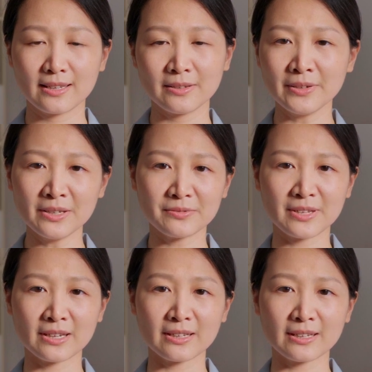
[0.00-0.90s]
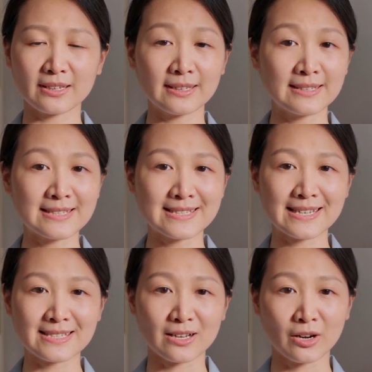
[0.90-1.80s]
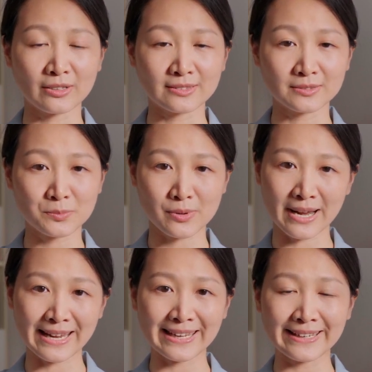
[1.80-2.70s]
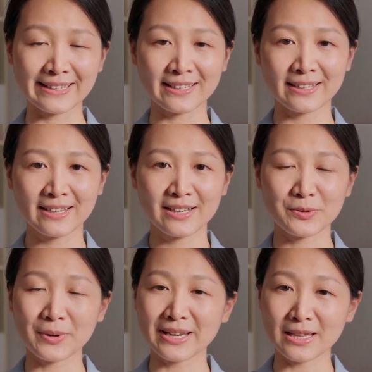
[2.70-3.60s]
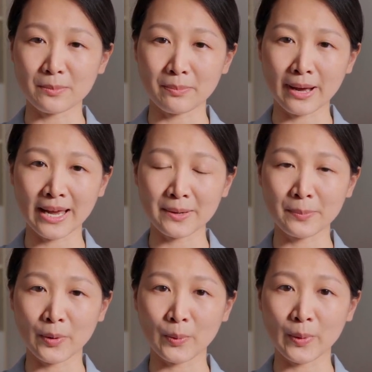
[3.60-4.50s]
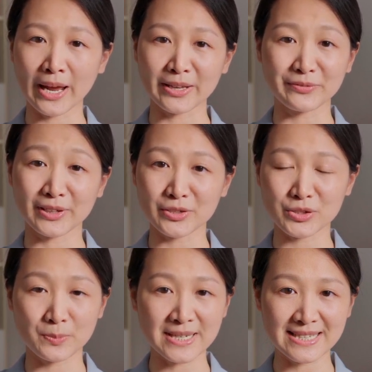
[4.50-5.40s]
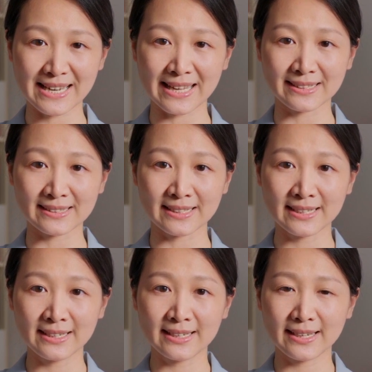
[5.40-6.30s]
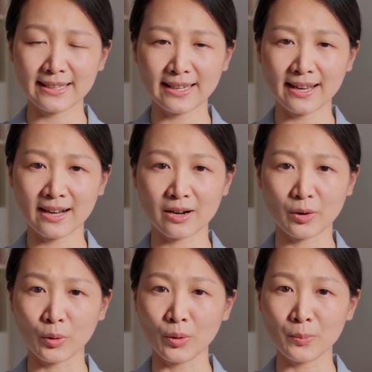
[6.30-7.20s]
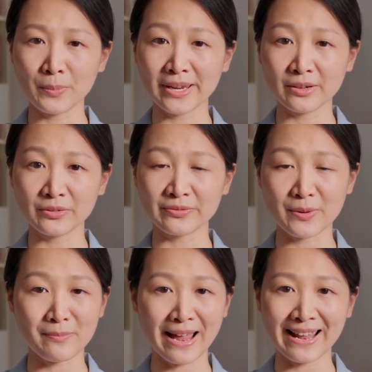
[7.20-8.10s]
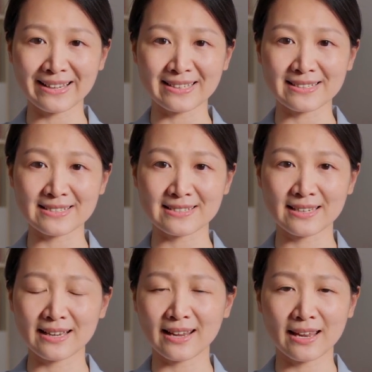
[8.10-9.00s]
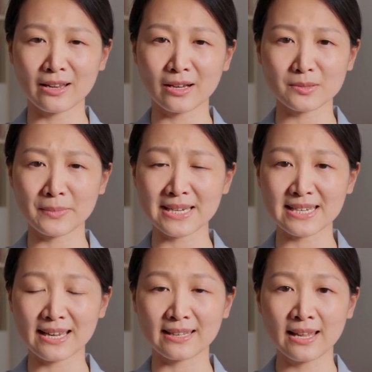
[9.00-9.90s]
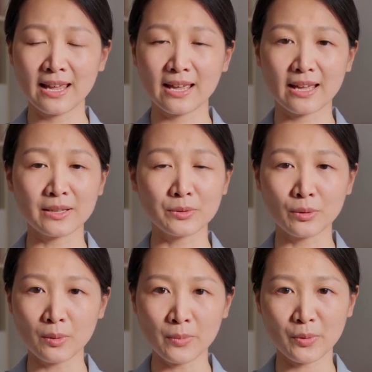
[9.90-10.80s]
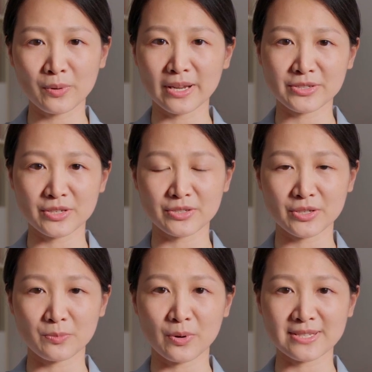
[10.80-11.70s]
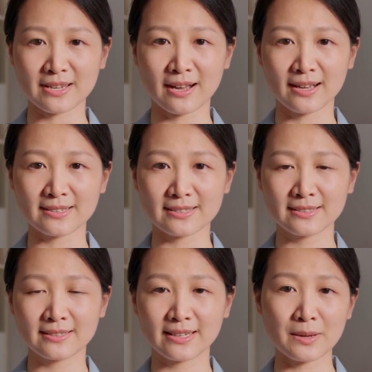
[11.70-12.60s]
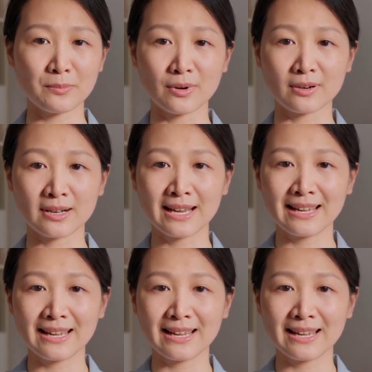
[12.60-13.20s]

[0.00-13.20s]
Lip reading: Even if they insist on praying, reading the Bible, and fellowshipping together, and they are all male formalities and cannot maintain a normal relationship with God, get more